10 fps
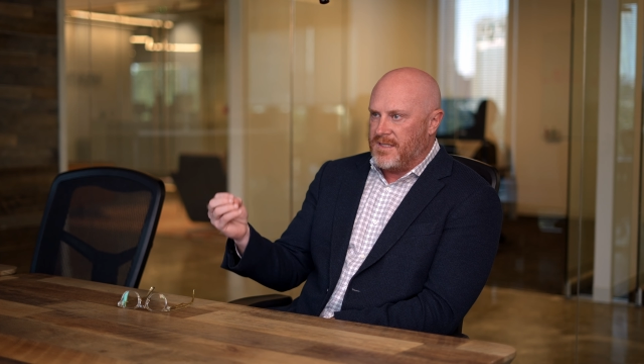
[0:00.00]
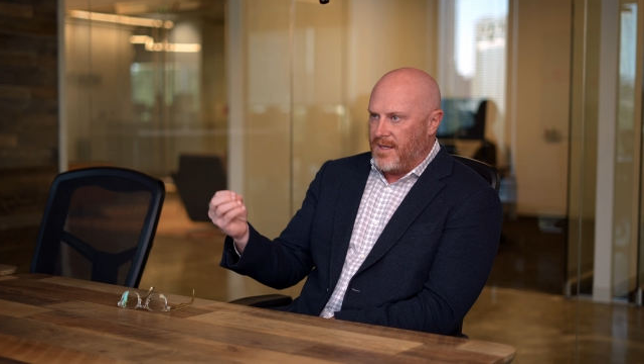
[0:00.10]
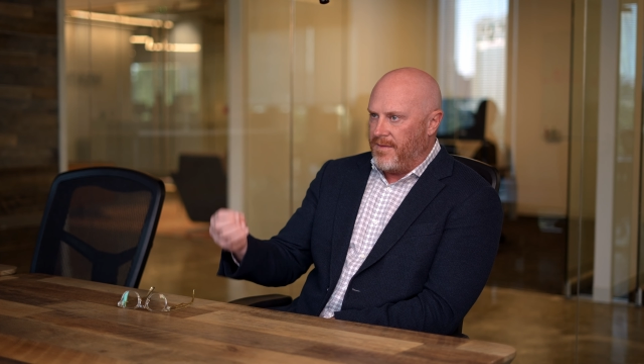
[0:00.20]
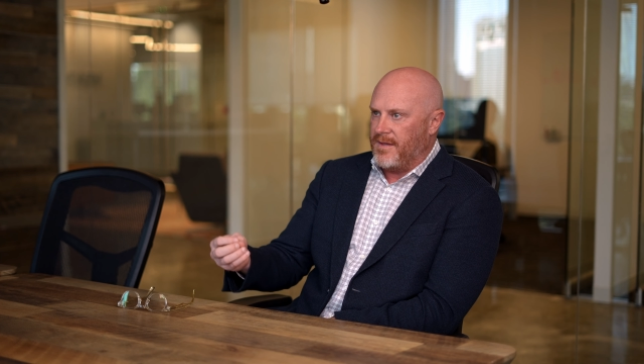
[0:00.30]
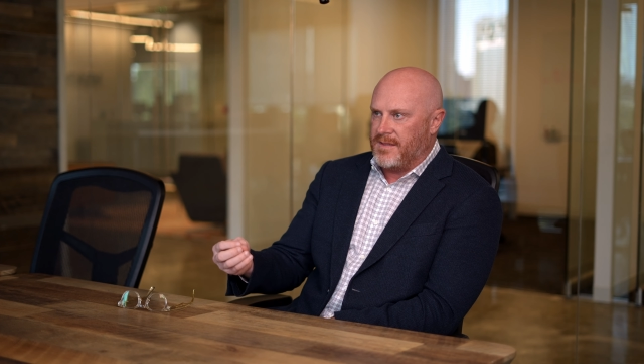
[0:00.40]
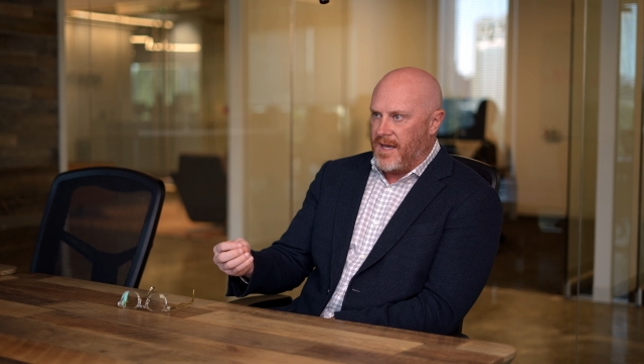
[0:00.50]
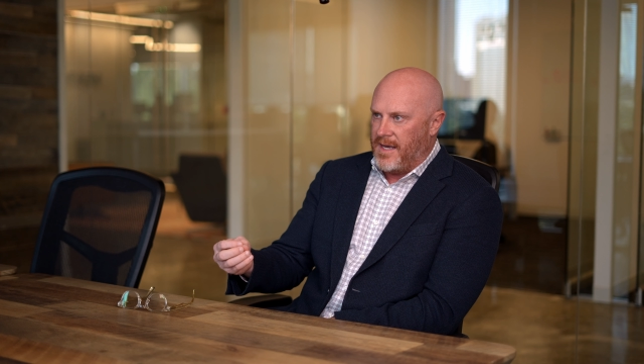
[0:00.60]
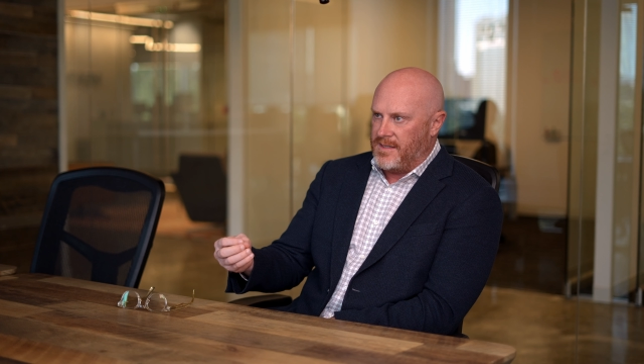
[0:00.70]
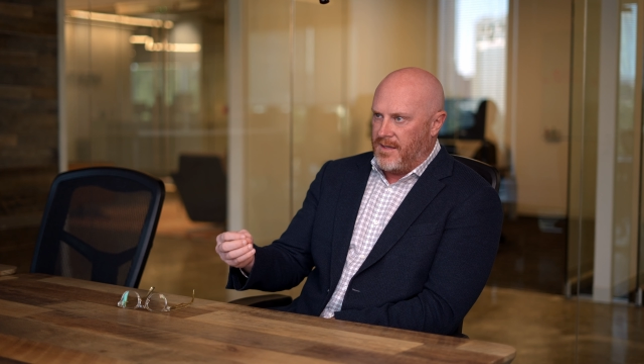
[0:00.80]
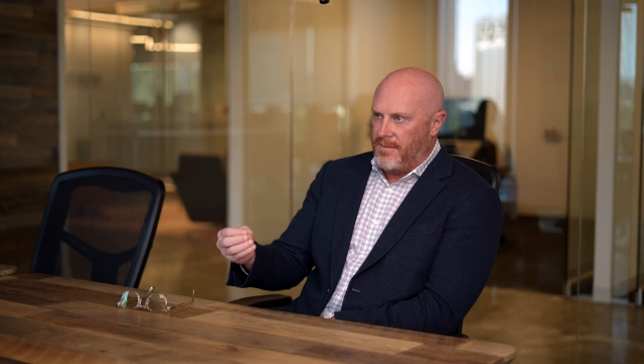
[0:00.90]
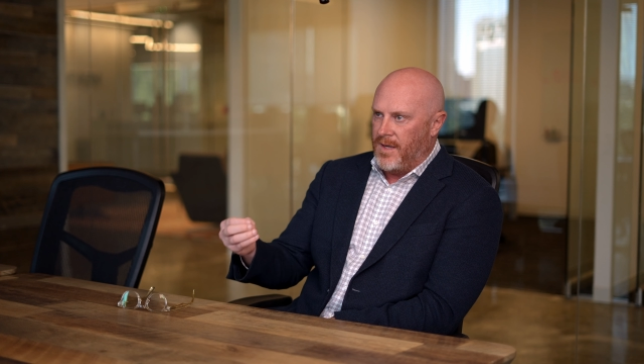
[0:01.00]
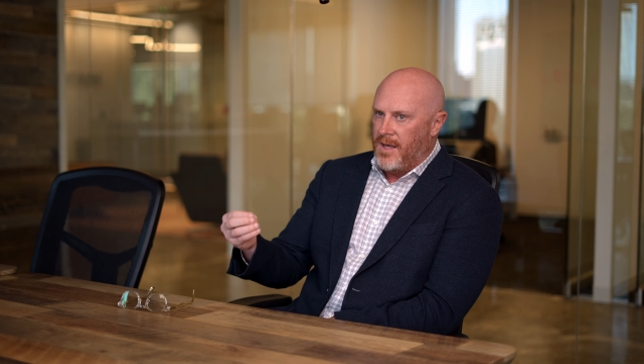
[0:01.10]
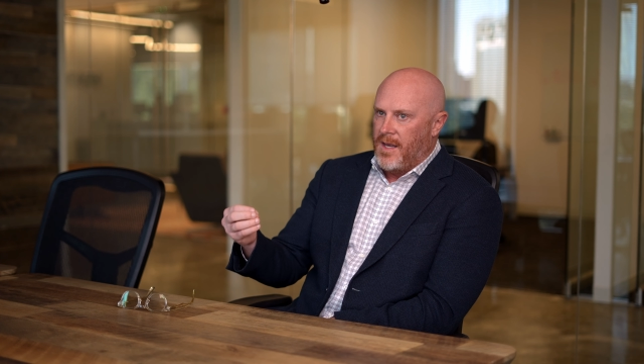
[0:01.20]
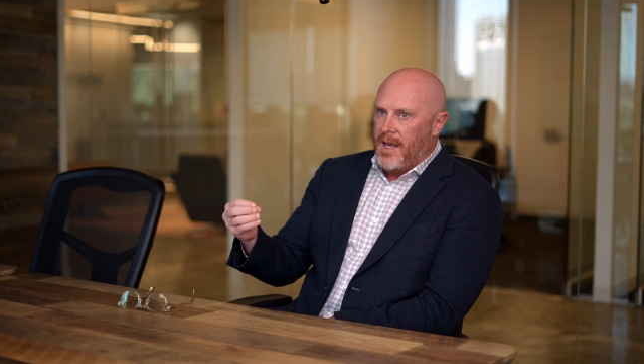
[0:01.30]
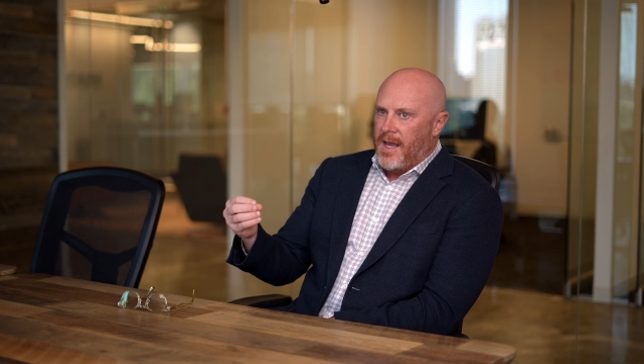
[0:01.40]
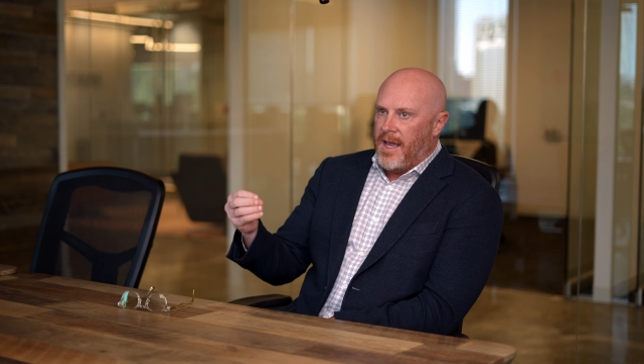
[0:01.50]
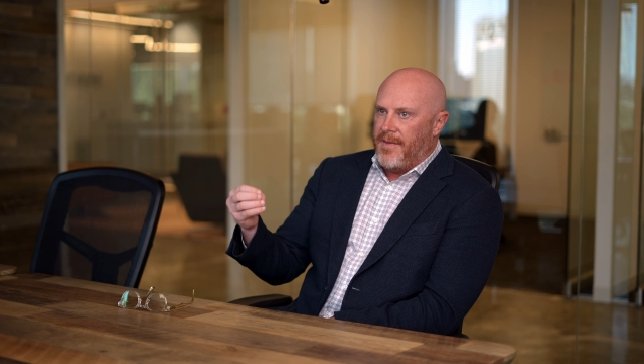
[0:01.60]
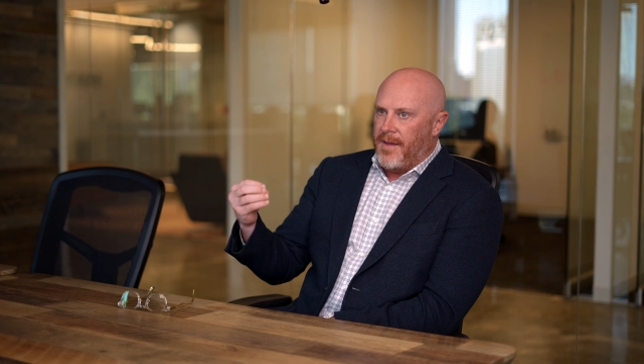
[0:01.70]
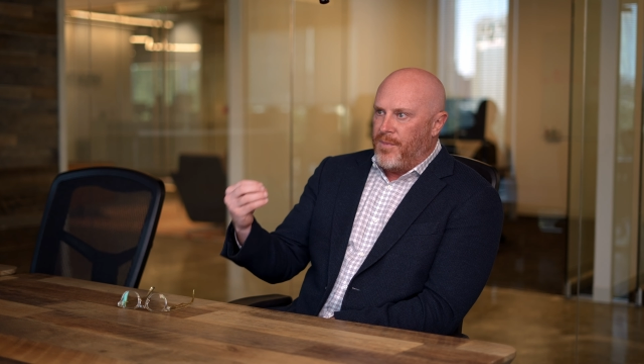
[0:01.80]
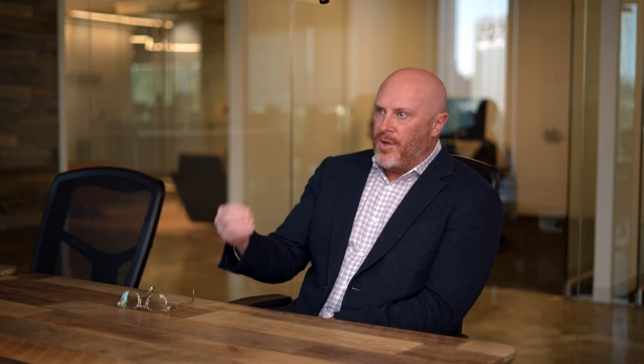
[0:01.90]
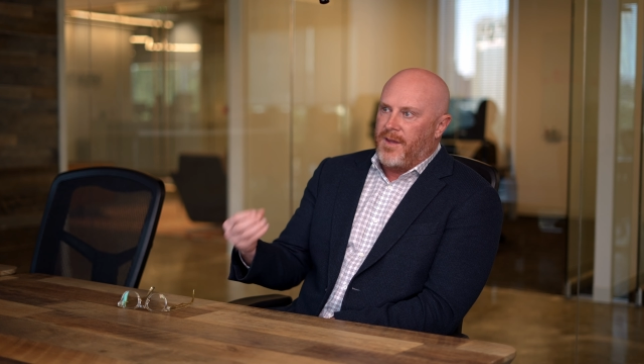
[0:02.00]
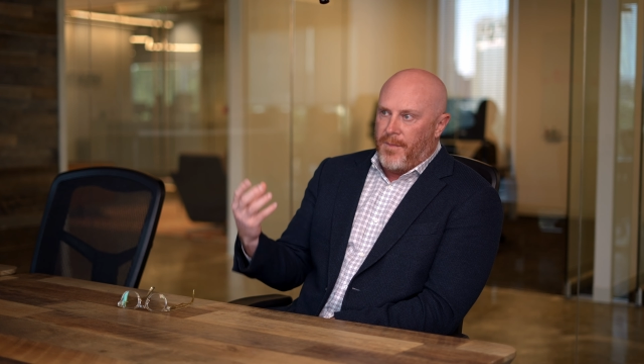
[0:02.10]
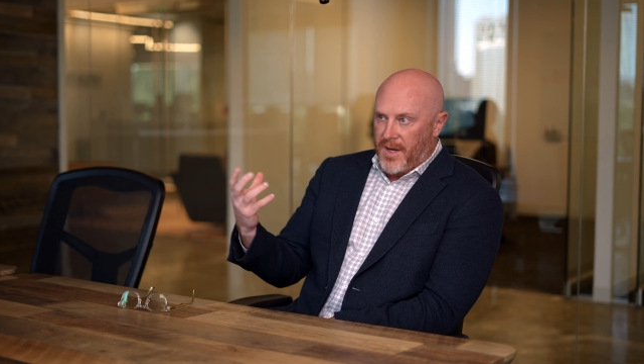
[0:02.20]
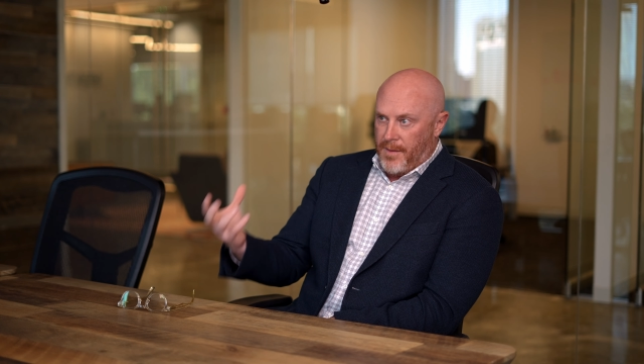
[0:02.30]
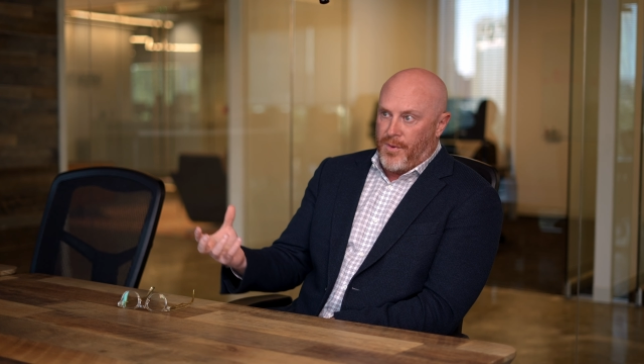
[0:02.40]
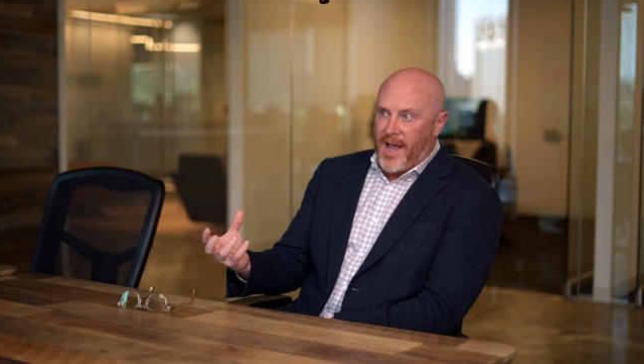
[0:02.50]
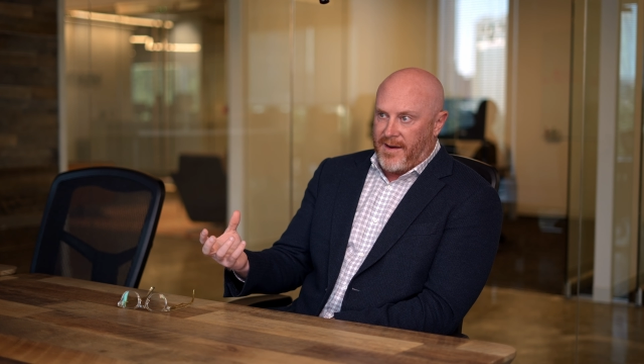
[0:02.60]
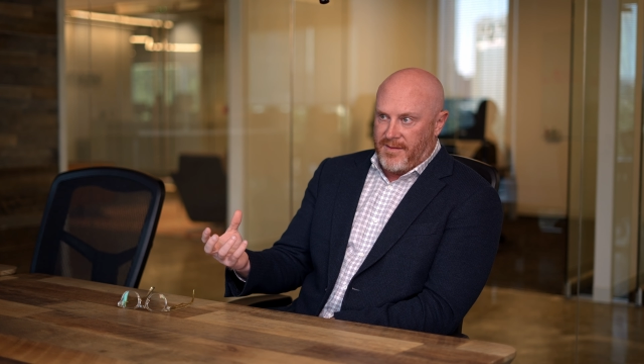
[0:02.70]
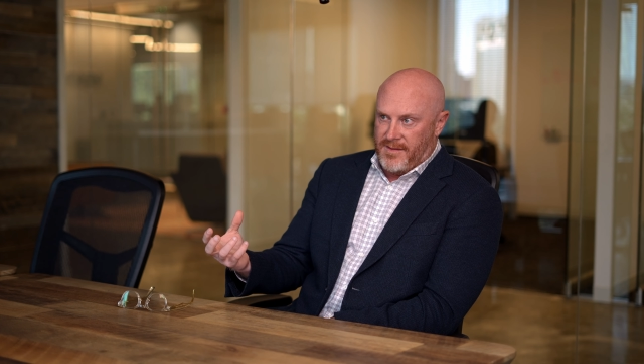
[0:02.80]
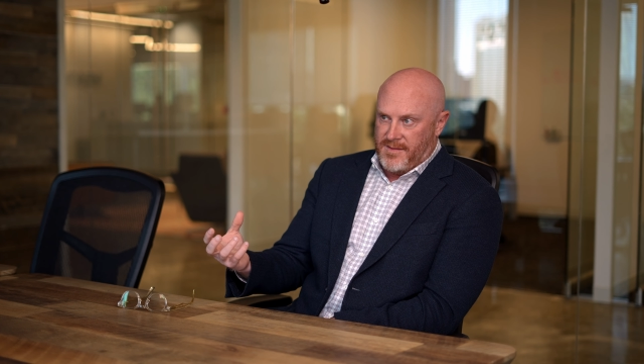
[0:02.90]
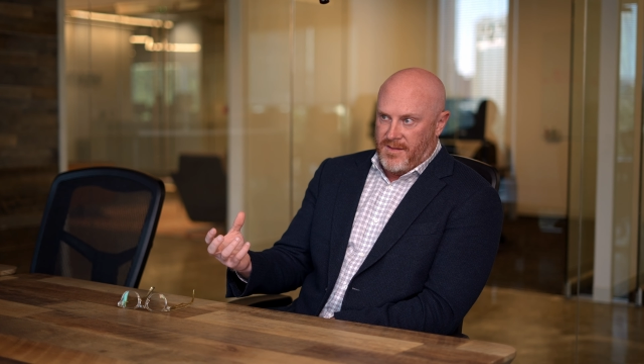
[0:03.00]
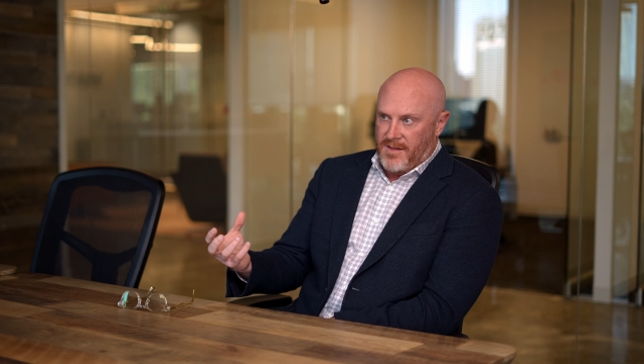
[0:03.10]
synthesize them, and then put them into practice.